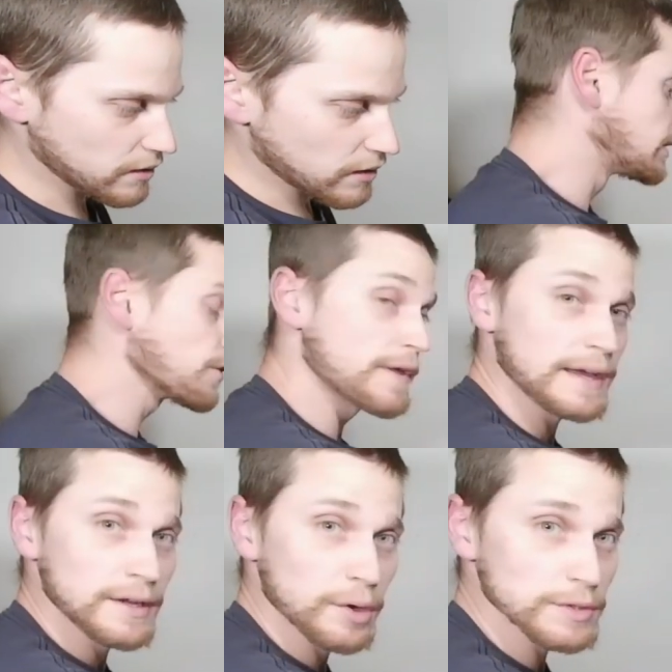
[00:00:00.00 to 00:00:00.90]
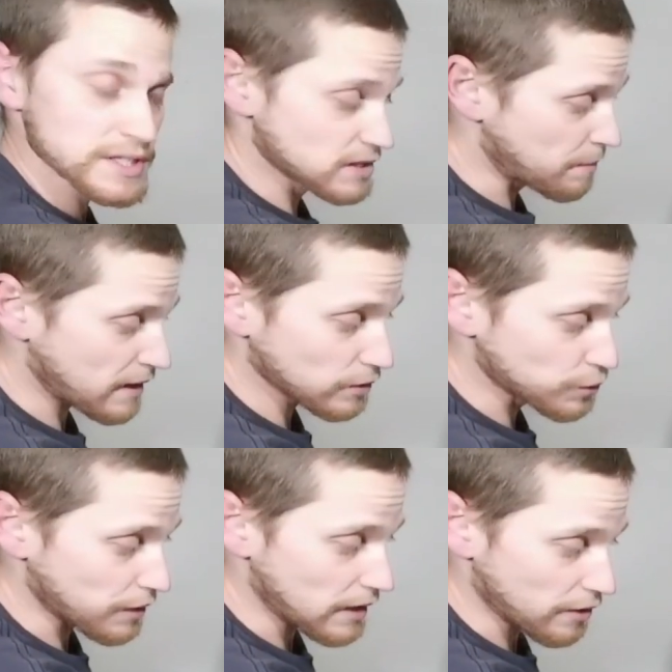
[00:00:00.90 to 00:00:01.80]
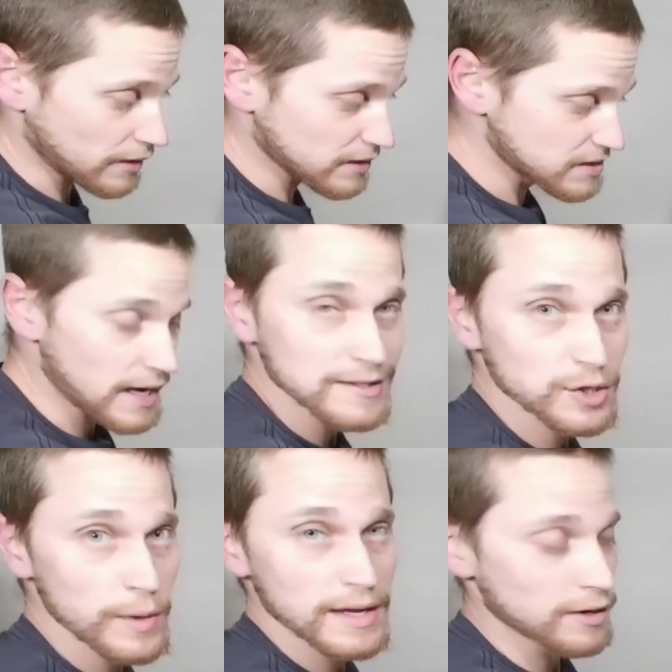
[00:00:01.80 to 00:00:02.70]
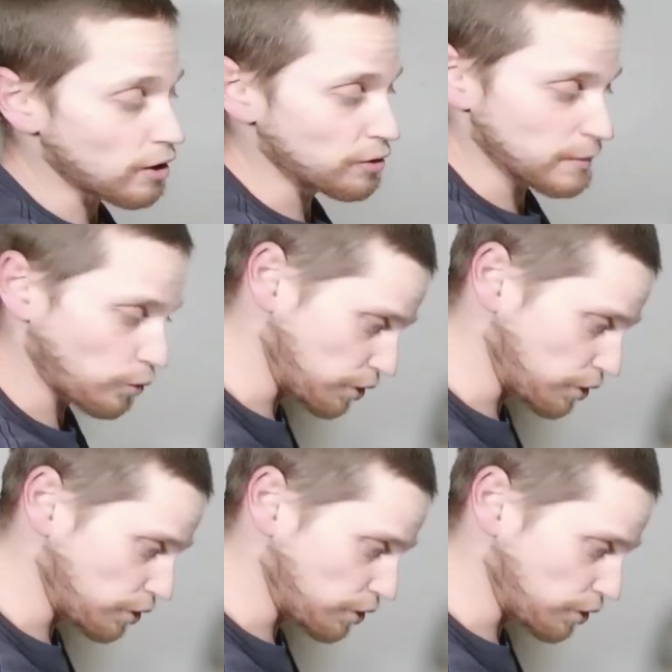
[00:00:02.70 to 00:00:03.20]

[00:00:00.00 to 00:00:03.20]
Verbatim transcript: Another thing I noticed is the pedal tray area does not squeak at all anymore.